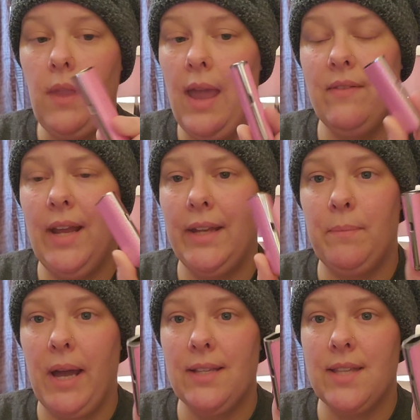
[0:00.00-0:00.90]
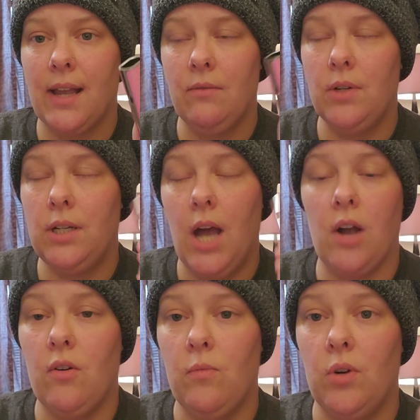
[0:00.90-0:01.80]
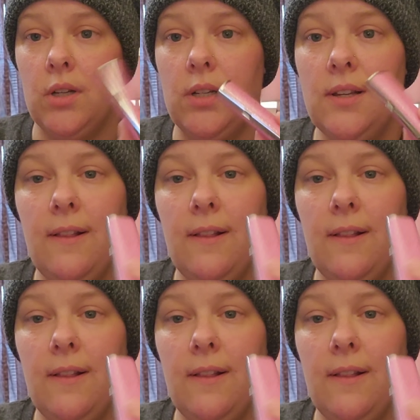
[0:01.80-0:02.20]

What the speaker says: I haven't had to buy a second one, knock on wood.